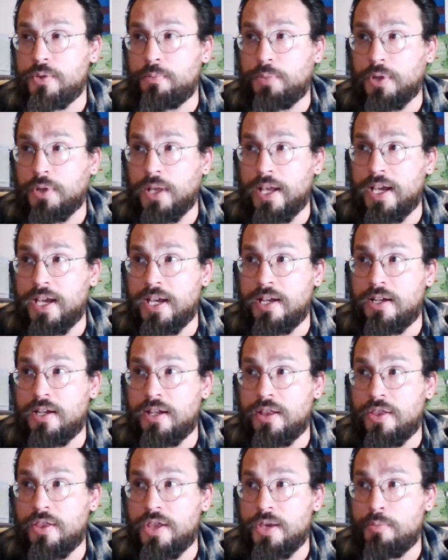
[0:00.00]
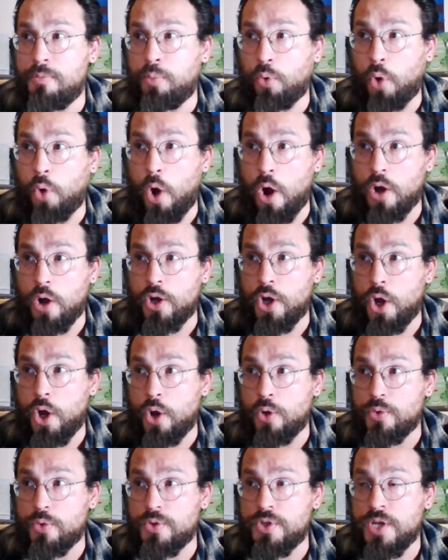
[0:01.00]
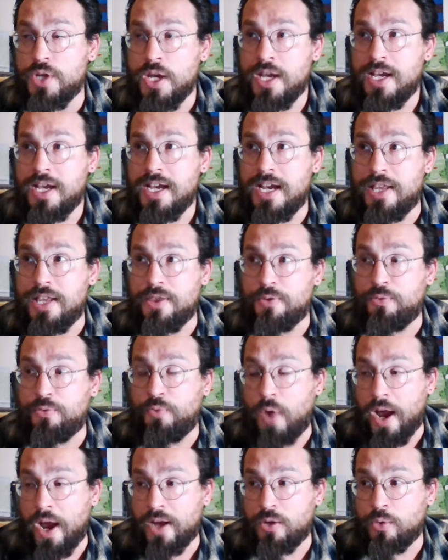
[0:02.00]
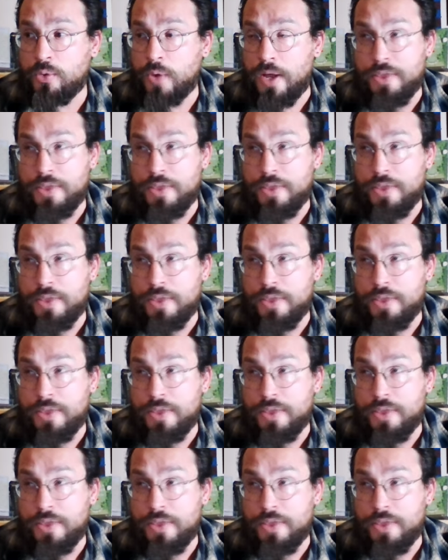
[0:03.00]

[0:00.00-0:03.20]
played the Broncos in the final,